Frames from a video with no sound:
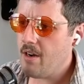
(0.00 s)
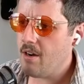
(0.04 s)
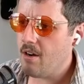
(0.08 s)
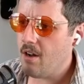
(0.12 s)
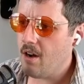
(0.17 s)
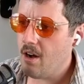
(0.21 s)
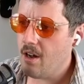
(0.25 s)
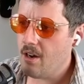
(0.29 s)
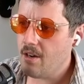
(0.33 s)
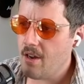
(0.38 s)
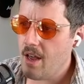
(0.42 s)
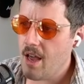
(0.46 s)

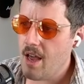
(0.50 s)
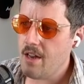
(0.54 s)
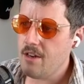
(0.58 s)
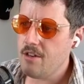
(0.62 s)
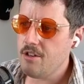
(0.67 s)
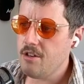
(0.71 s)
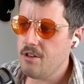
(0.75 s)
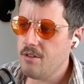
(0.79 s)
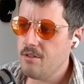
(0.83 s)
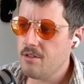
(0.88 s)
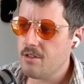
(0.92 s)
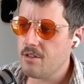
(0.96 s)
on end
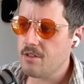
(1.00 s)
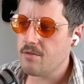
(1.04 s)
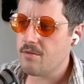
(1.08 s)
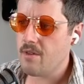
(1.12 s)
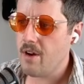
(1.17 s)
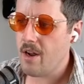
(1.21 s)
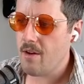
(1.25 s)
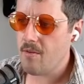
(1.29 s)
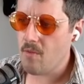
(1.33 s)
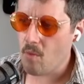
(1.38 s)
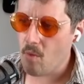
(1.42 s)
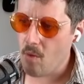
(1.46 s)
users,
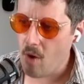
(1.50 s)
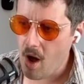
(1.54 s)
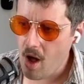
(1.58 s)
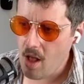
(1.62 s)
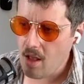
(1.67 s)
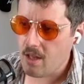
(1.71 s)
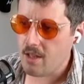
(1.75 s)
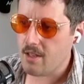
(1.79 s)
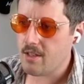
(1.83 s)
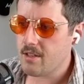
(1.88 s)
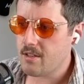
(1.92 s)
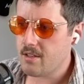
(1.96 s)
right?
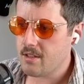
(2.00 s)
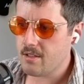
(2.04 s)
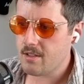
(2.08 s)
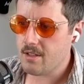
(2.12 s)
Wallets,